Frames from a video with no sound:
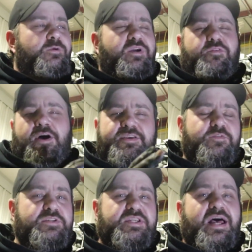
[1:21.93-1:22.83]
We have all
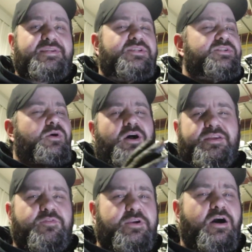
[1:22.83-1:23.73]
different sizes, all
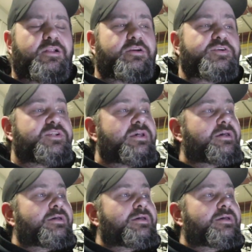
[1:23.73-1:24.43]
different colors.